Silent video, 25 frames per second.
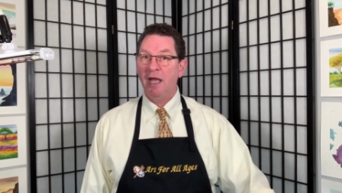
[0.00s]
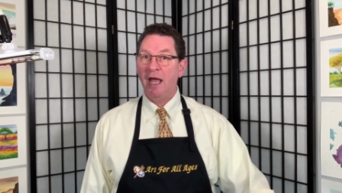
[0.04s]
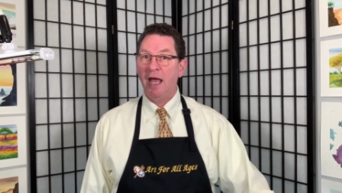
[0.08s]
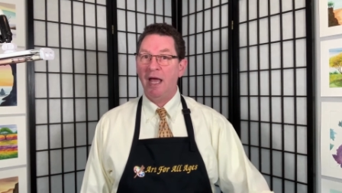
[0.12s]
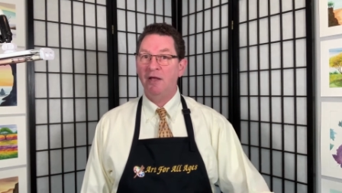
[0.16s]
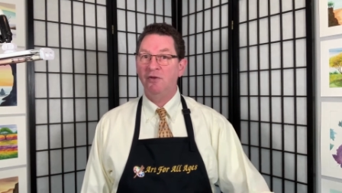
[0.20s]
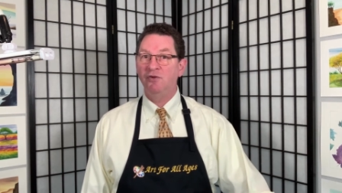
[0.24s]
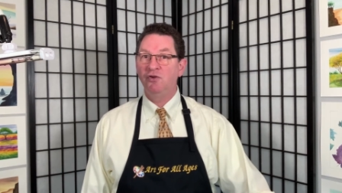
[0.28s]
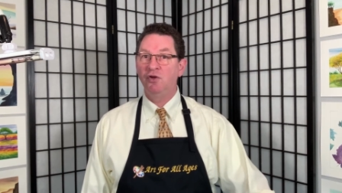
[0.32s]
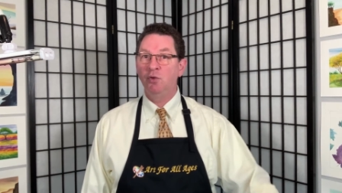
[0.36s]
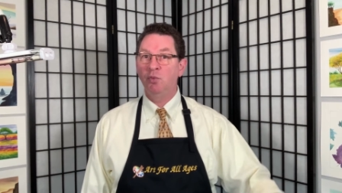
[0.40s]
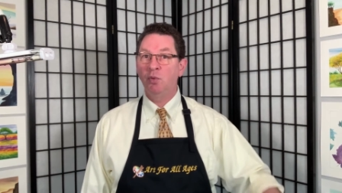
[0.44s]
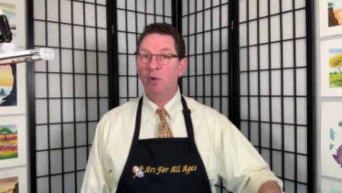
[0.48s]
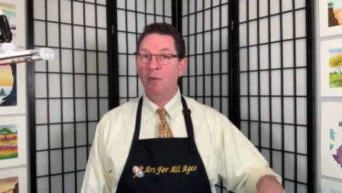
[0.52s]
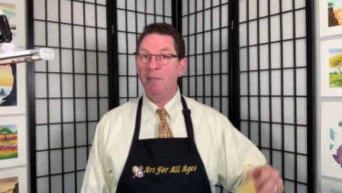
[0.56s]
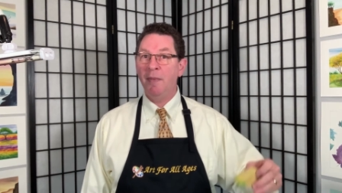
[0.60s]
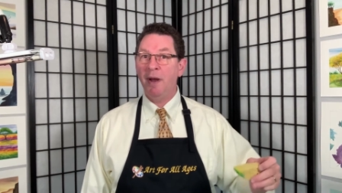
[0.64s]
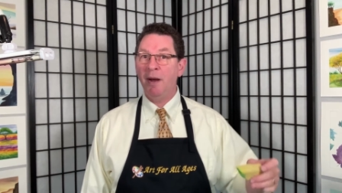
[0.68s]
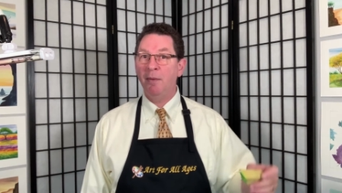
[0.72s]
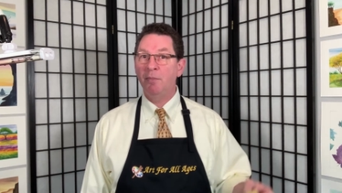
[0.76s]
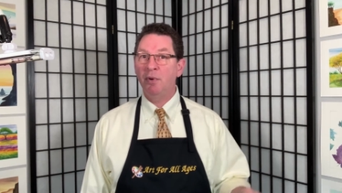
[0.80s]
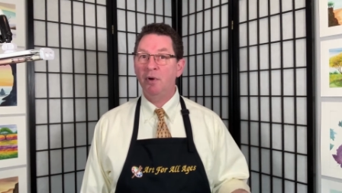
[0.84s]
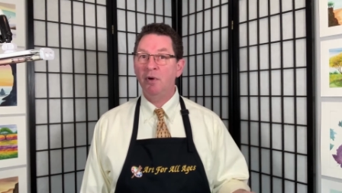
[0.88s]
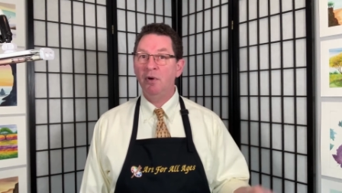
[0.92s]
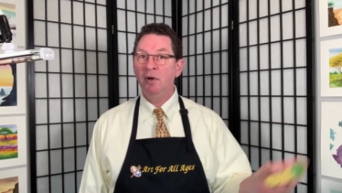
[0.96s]
As you
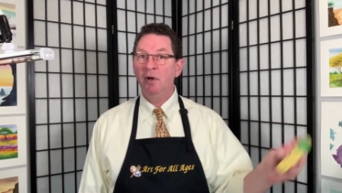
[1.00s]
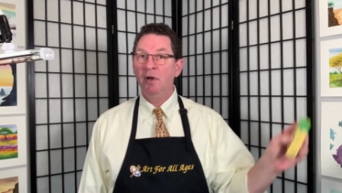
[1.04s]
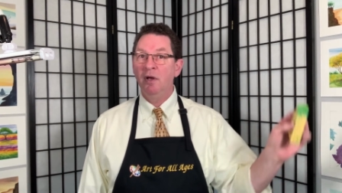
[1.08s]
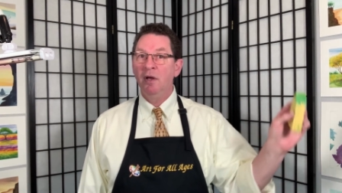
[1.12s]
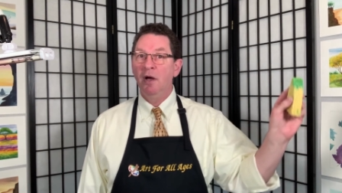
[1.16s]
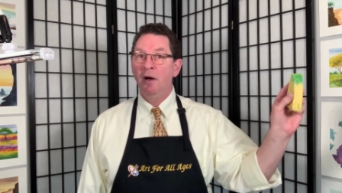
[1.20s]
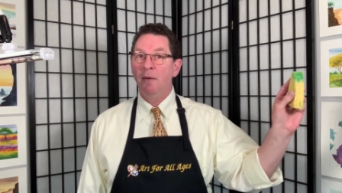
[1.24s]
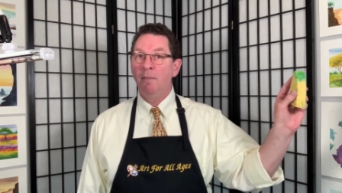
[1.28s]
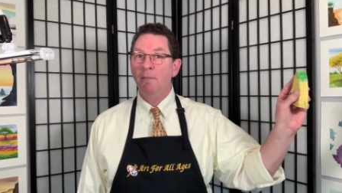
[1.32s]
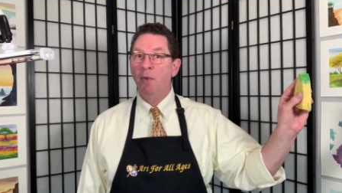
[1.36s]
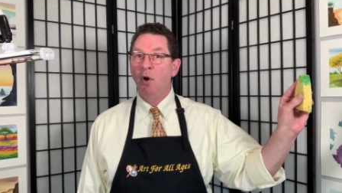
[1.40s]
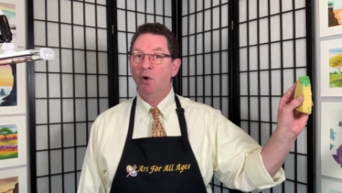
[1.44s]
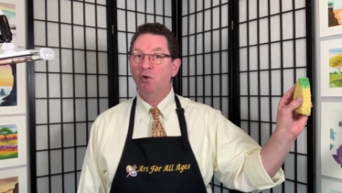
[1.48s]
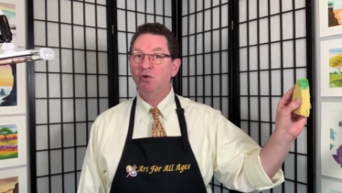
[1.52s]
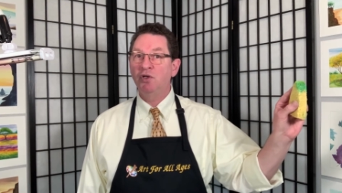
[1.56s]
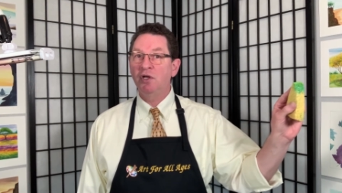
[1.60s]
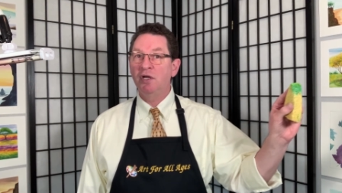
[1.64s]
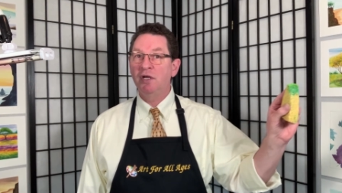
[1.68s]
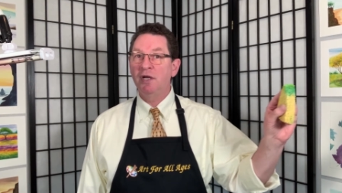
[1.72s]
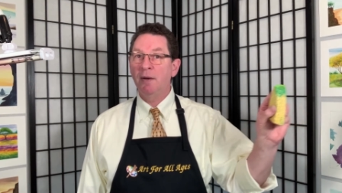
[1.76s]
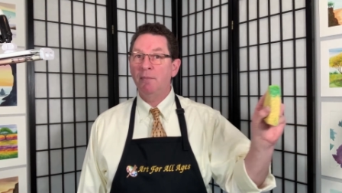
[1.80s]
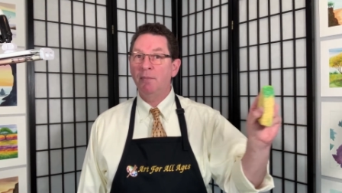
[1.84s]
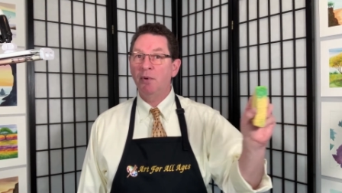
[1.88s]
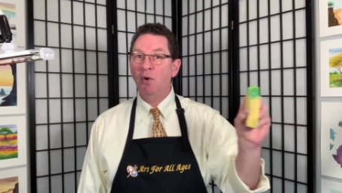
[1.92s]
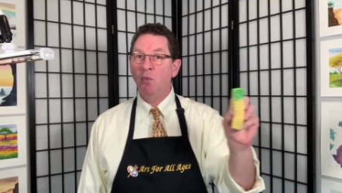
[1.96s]
remember,
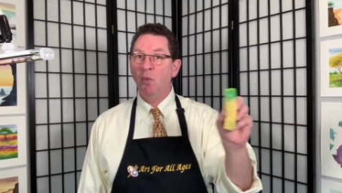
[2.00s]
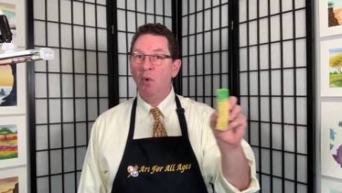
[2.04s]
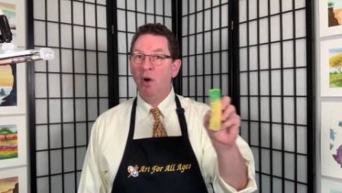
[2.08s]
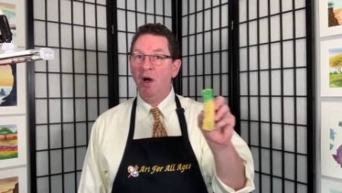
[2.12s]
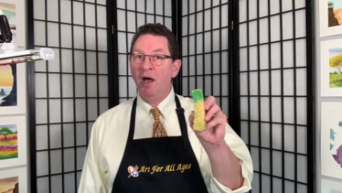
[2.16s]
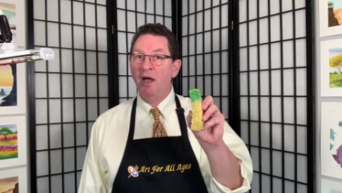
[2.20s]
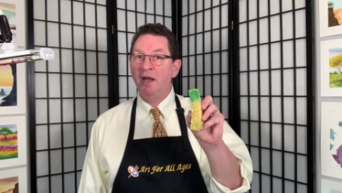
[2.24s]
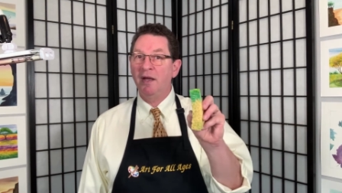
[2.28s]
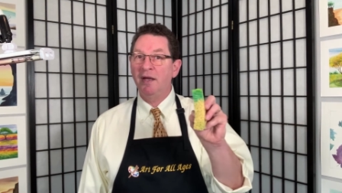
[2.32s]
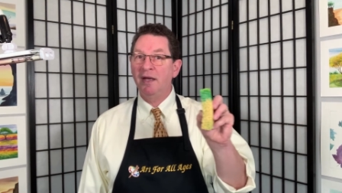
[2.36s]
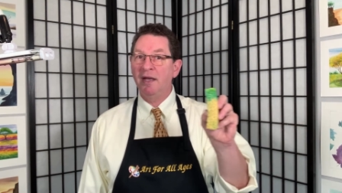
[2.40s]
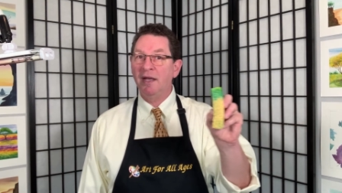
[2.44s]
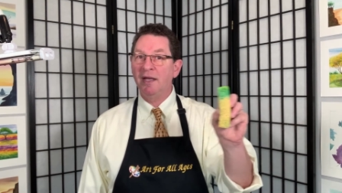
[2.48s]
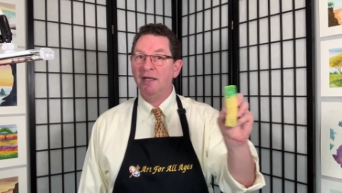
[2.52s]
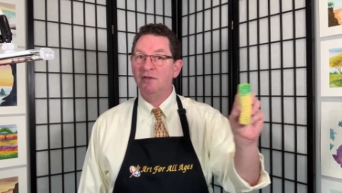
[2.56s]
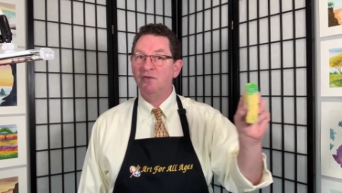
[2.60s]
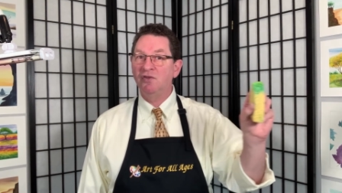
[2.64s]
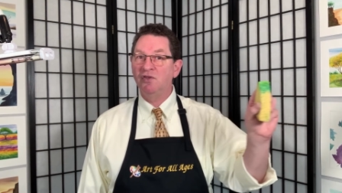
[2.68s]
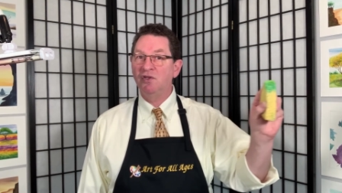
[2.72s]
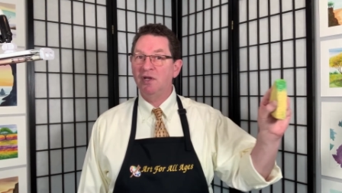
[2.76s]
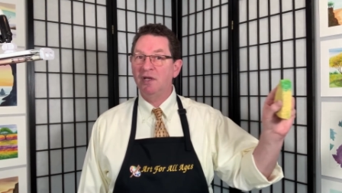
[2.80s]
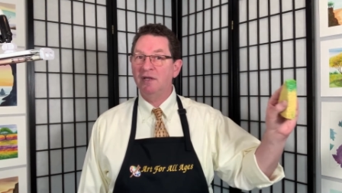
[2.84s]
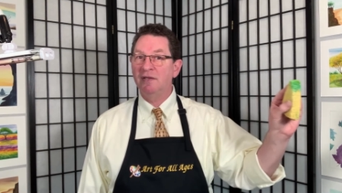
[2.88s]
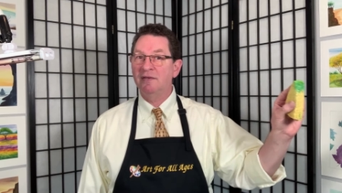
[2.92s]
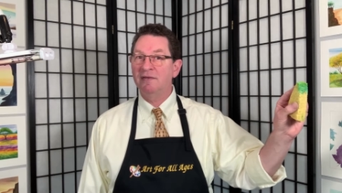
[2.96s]
motion number 1
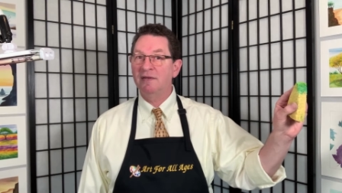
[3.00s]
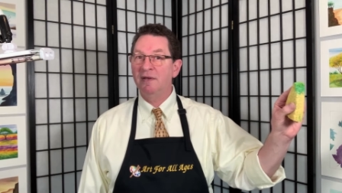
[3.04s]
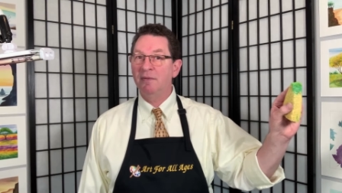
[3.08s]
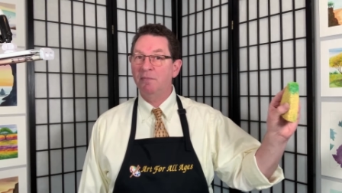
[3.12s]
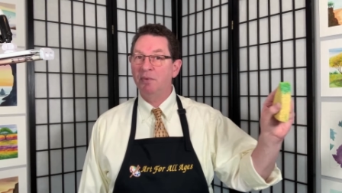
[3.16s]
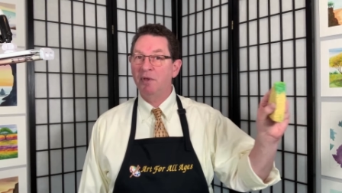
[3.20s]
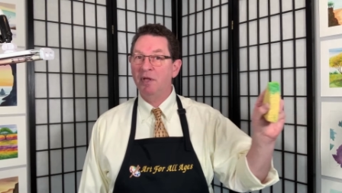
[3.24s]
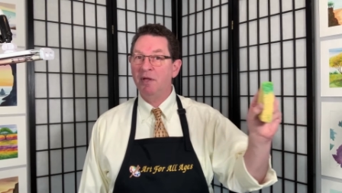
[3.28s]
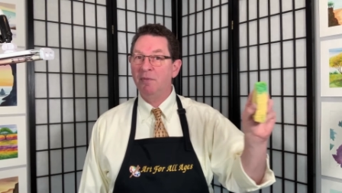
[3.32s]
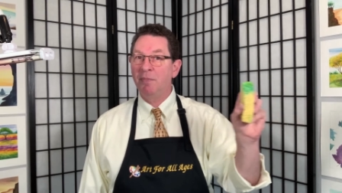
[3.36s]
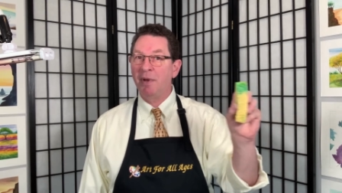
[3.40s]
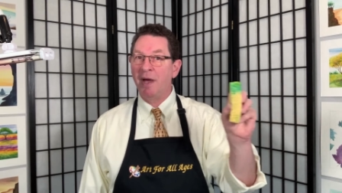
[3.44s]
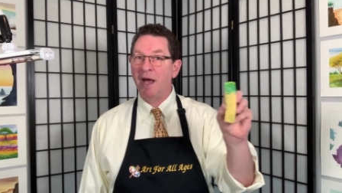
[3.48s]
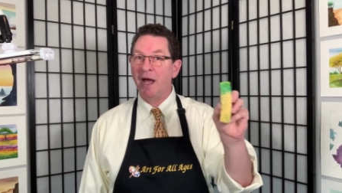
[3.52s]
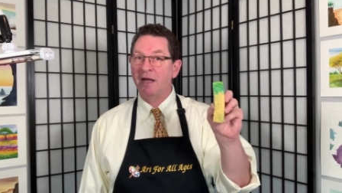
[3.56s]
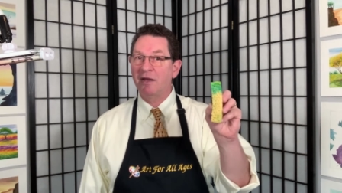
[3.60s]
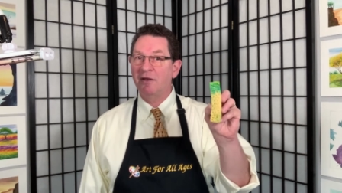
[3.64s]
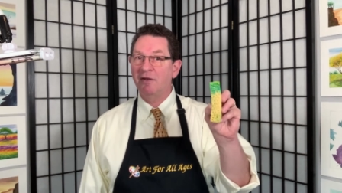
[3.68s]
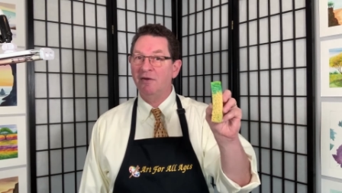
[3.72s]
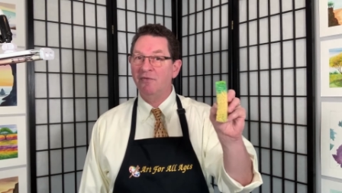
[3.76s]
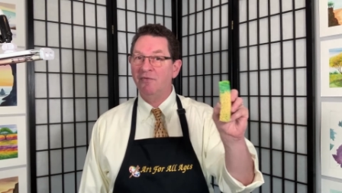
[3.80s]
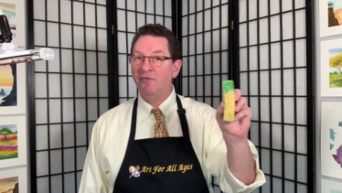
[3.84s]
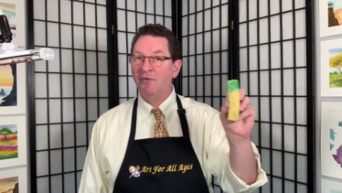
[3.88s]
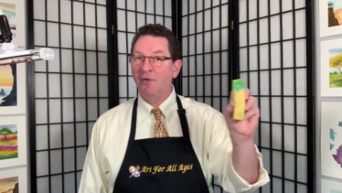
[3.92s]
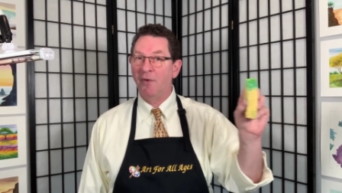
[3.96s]
is just simply back
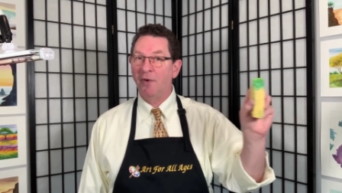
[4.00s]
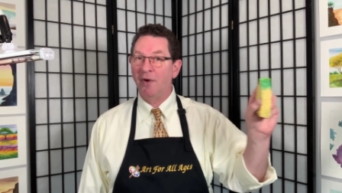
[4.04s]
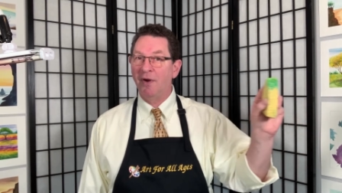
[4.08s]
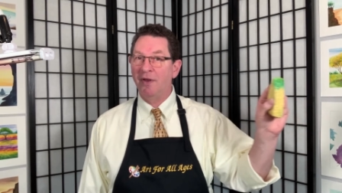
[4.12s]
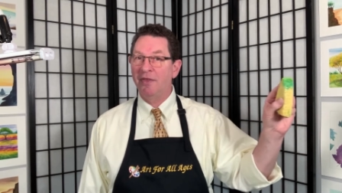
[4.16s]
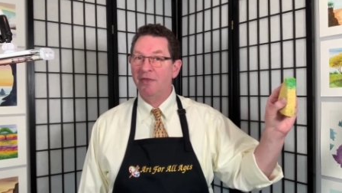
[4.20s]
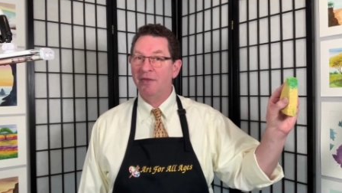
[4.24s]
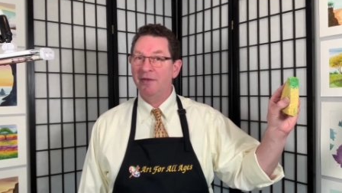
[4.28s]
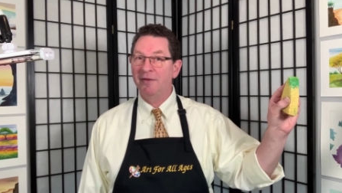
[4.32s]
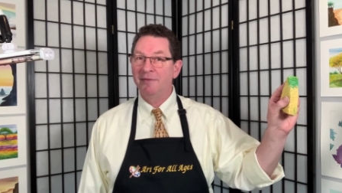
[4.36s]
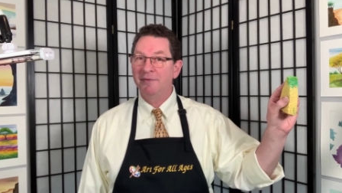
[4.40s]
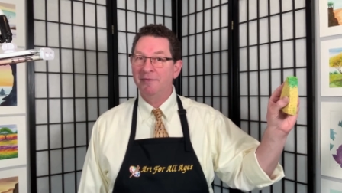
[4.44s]
and forth.